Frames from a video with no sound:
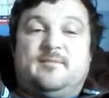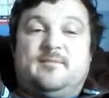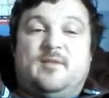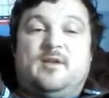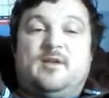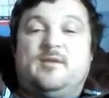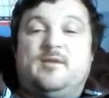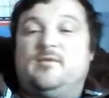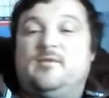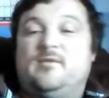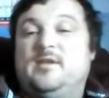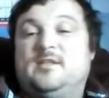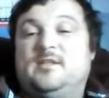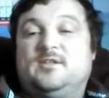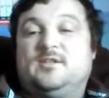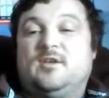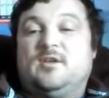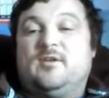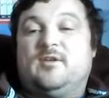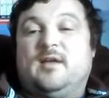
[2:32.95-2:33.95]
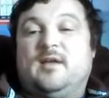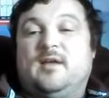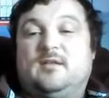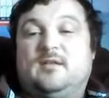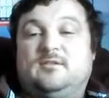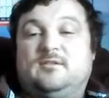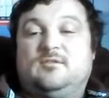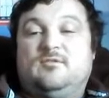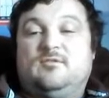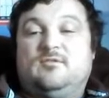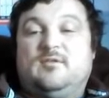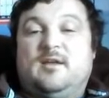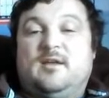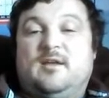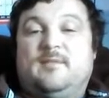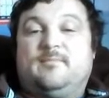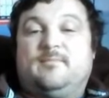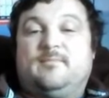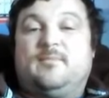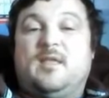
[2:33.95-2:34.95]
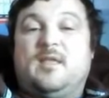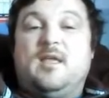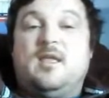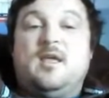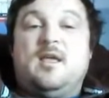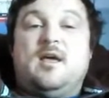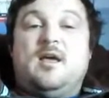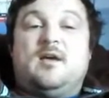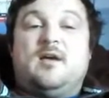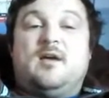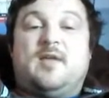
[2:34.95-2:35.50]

I don't need to show you how to do that.